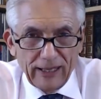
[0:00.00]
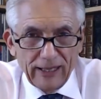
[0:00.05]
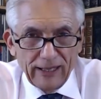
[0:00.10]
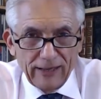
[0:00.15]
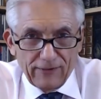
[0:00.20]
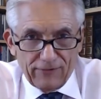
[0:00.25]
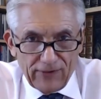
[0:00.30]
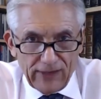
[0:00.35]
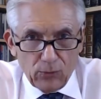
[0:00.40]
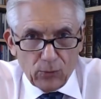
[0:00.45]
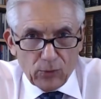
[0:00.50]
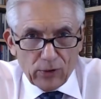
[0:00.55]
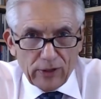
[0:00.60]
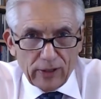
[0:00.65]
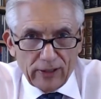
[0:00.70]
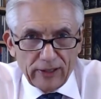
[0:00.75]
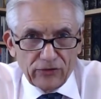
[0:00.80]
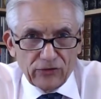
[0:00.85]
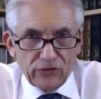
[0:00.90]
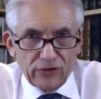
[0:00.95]
If he were to
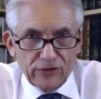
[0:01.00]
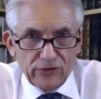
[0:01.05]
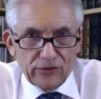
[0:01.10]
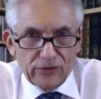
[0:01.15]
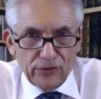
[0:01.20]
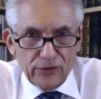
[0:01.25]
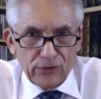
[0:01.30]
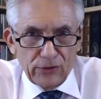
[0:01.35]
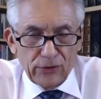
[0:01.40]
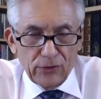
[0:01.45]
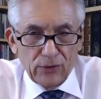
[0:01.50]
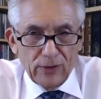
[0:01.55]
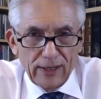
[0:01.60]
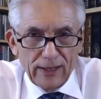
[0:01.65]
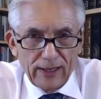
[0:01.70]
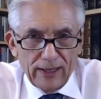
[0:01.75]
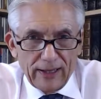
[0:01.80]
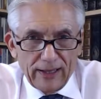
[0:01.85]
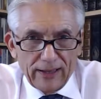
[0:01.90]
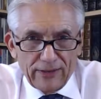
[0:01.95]
listen to
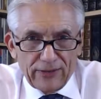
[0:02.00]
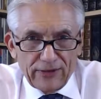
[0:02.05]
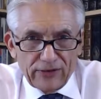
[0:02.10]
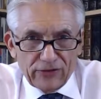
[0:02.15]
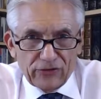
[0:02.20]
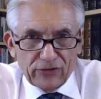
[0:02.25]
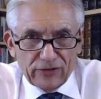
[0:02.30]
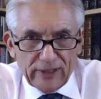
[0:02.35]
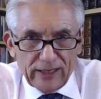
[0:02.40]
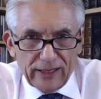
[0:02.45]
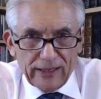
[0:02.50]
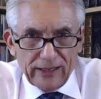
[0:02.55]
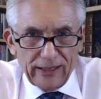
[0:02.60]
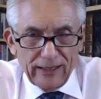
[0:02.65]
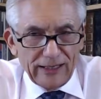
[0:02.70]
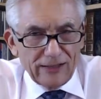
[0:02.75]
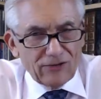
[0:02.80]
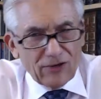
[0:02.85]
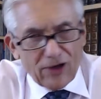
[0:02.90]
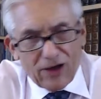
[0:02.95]
this study, he'd